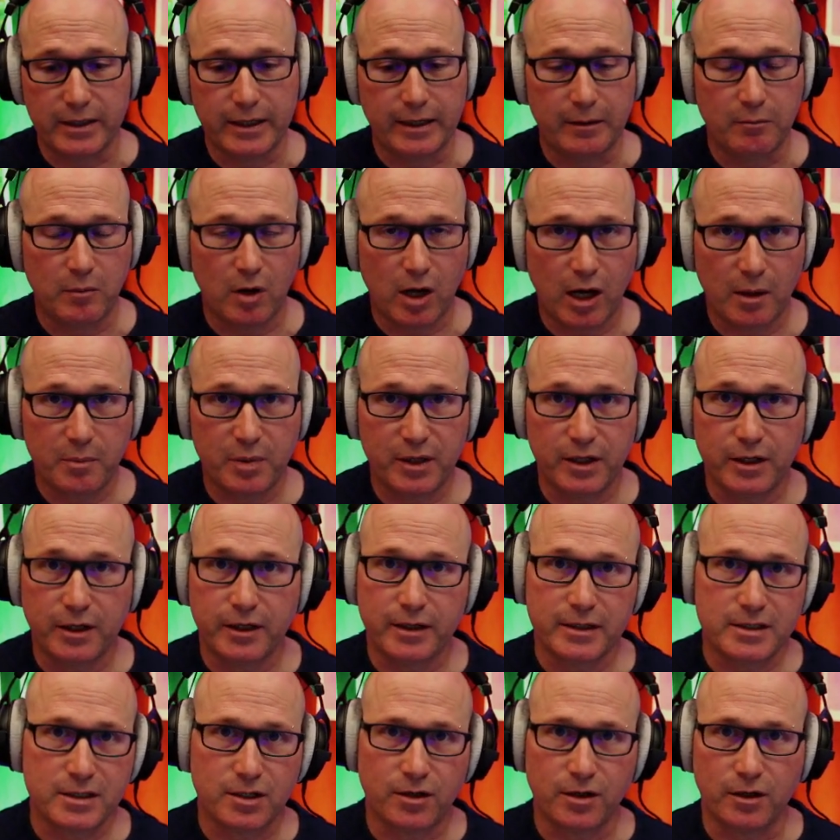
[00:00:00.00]
In my
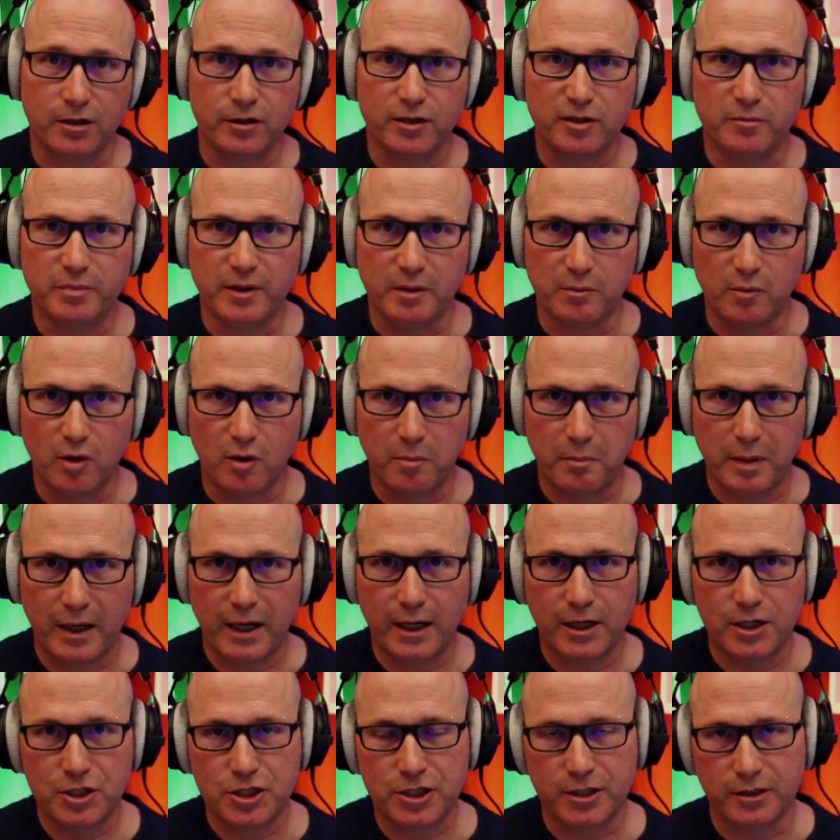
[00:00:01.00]
opinion, it's got a little bit more
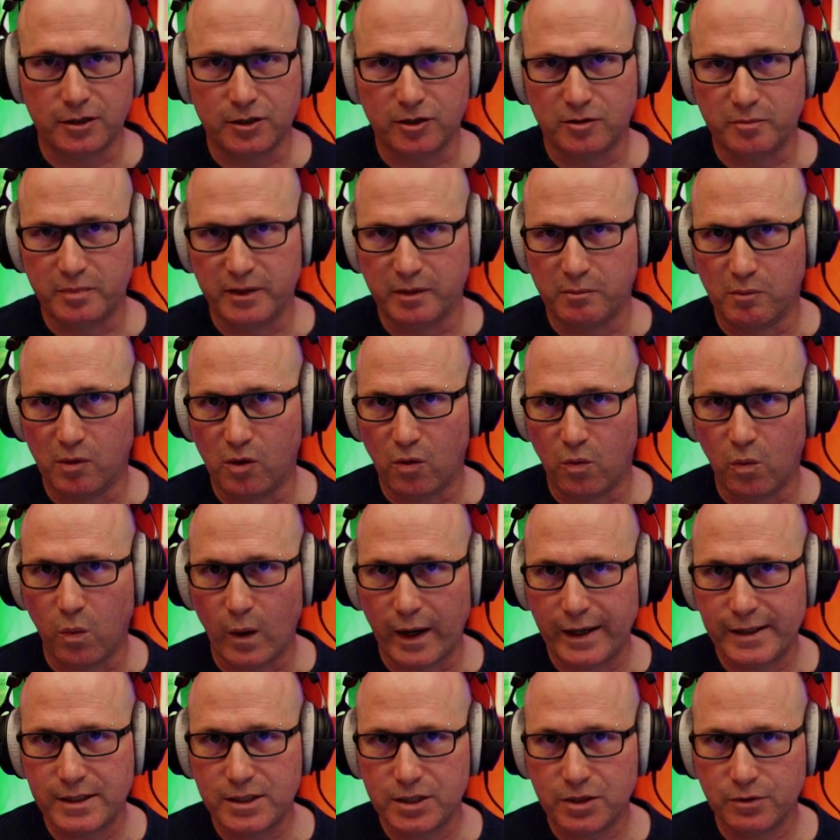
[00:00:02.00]
punch and a little bit more
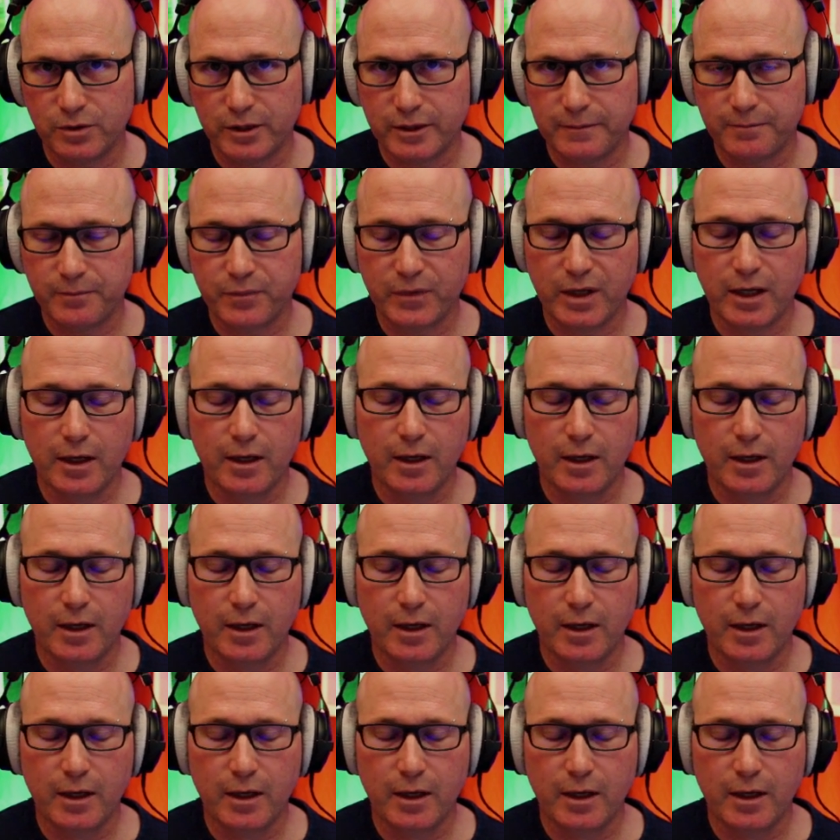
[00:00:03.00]
weight to it.